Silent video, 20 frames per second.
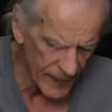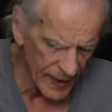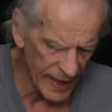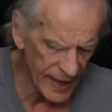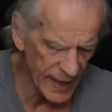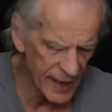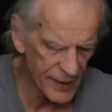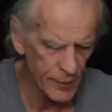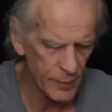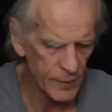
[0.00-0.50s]

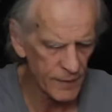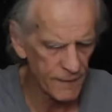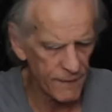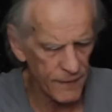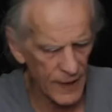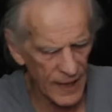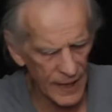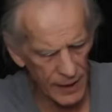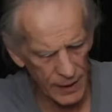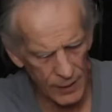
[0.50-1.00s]
and you would
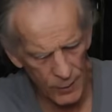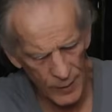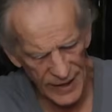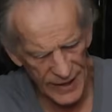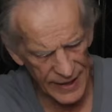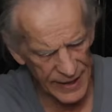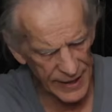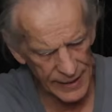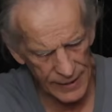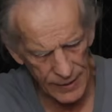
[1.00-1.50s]
file
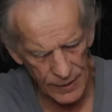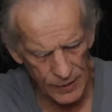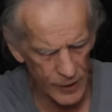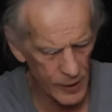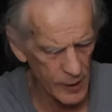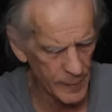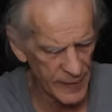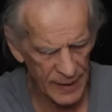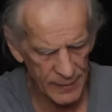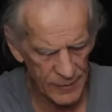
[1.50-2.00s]
away a
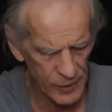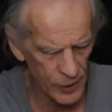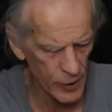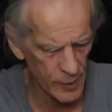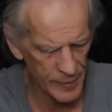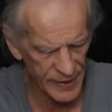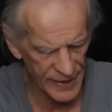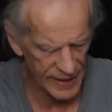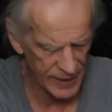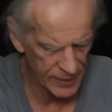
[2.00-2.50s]
little
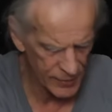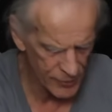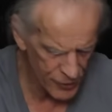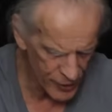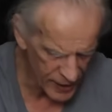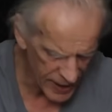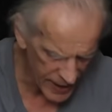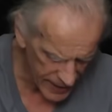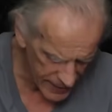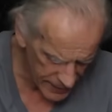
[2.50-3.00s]
bit, and
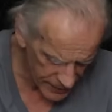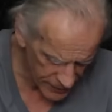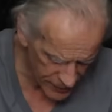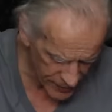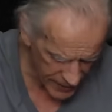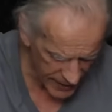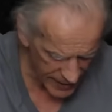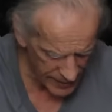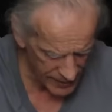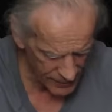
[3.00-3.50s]
check, and
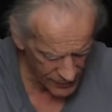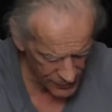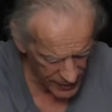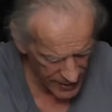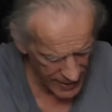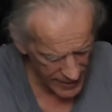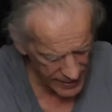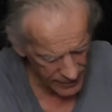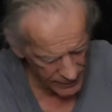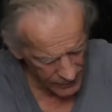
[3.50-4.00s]
check, and
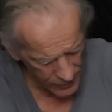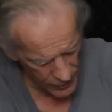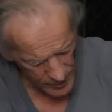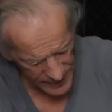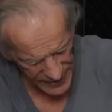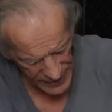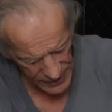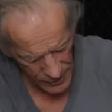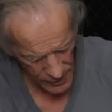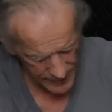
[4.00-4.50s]
check, and a little
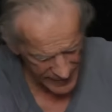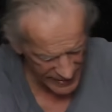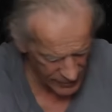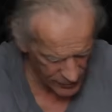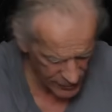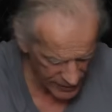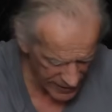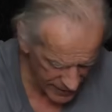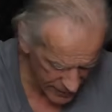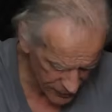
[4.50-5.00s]
bit,
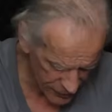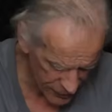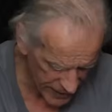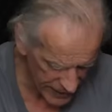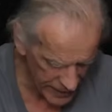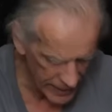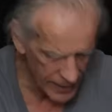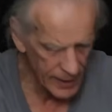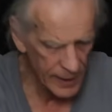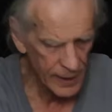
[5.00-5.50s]
and check, and
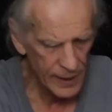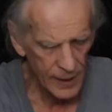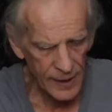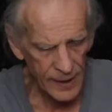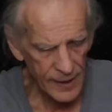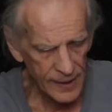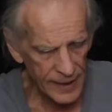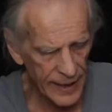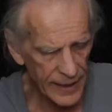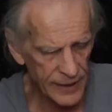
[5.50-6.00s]
check,
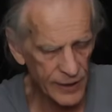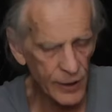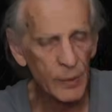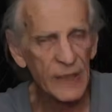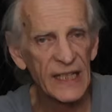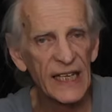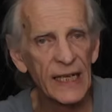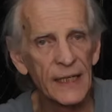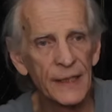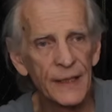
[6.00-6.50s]
and you
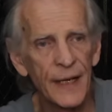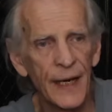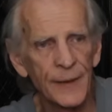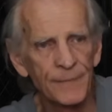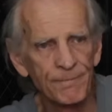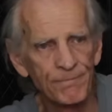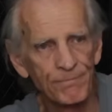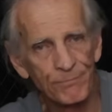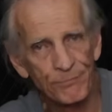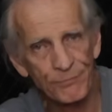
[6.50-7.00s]
would get it
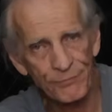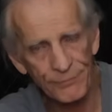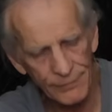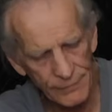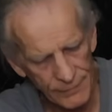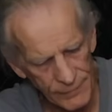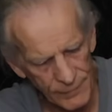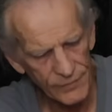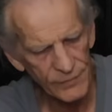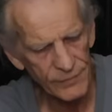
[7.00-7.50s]
done.
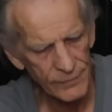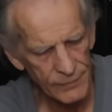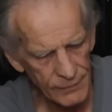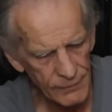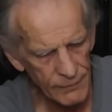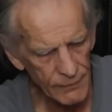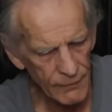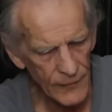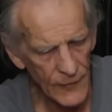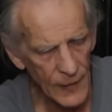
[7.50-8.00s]

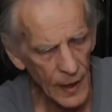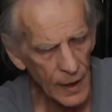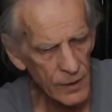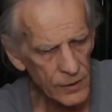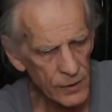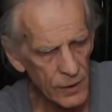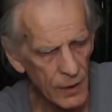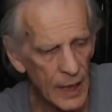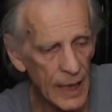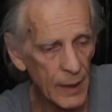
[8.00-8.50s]

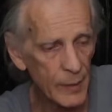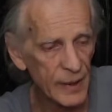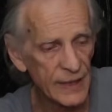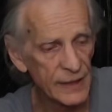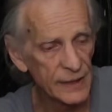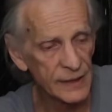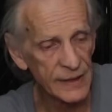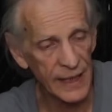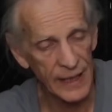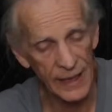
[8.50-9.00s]
So I would
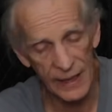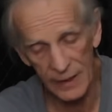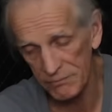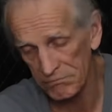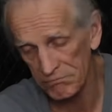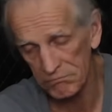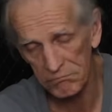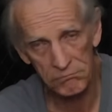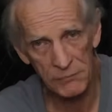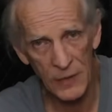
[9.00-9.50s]
say
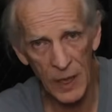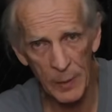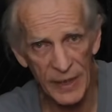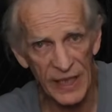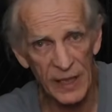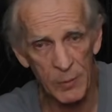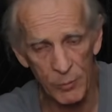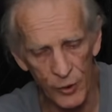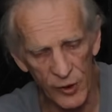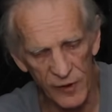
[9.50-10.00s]
a
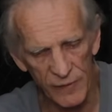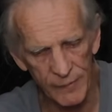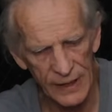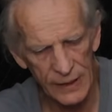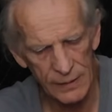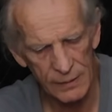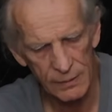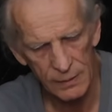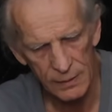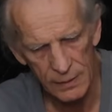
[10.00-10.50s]
big
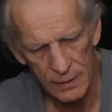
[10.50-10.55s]
improvement